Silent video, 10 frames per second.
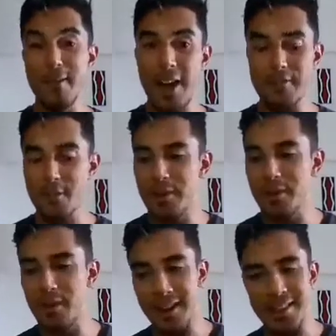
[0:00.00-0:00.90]
after
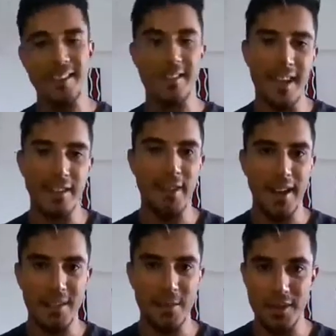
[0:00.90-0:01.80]
with her. And I think a lot of
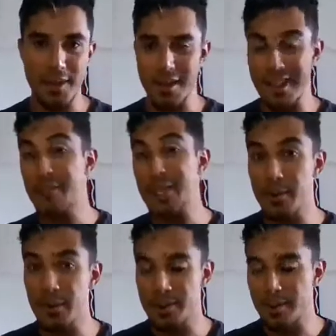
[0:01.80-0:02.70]
guys when they're young, a lot of
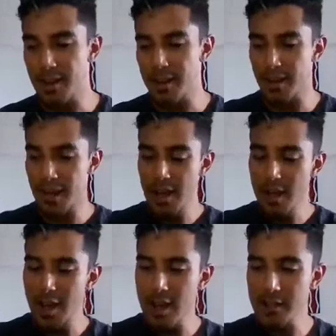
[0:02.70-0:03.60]
people when they're young,
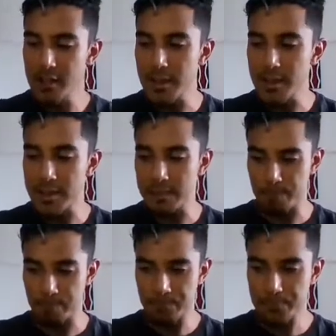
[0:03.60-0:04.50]
do this.
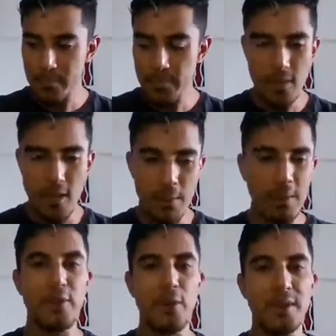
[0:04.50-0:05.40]

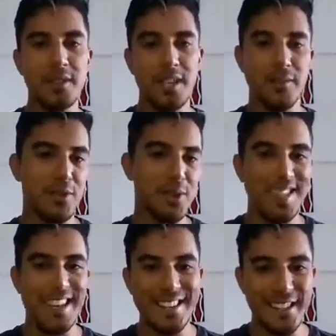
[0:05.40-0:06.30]
But of course, even though
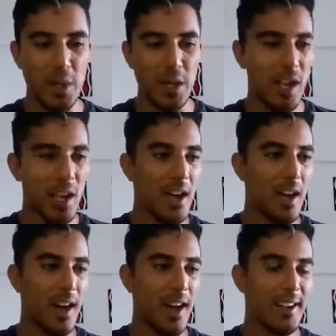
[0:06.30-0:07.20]
she was nice to me,
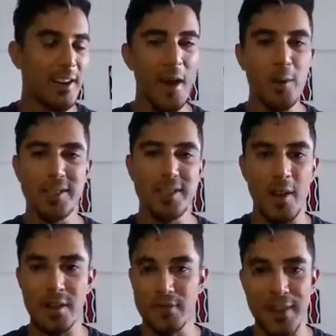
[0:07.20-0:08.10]
I
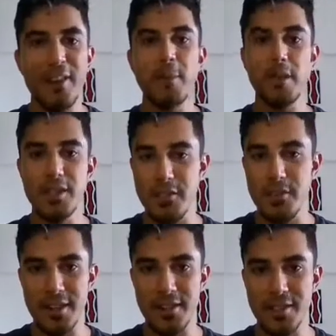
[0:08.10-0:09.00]
was very much in
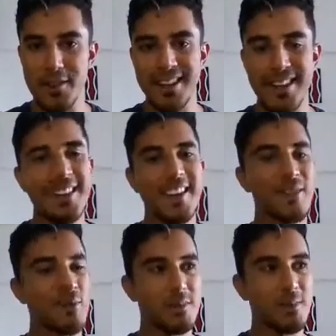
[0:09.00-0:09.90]
the friend zone. I didn't
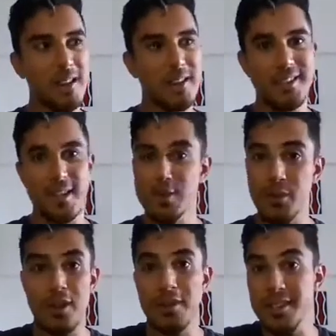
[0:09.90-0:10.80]
get respect because I was
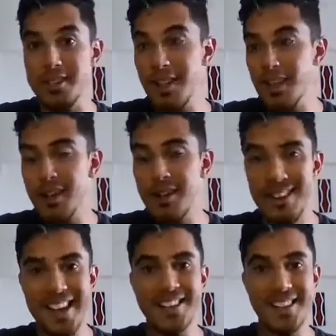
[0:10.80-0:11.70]
doing all these
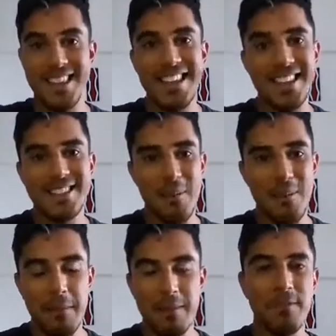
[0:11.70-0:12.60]
nice things
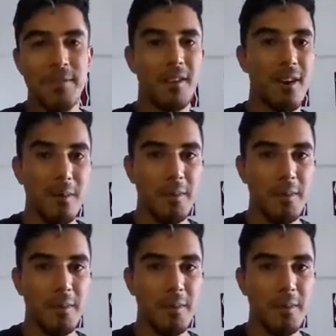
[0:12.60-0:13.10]
that made me feel